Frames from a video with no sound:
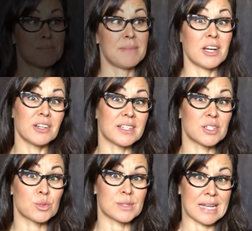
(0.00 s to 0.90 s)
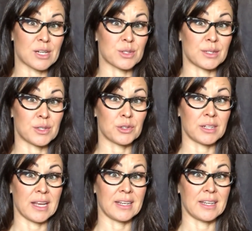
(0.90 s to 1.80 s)
Marriage was actually
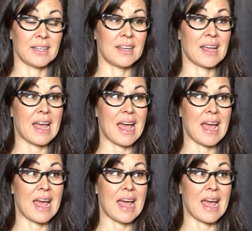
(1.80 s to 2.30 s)
created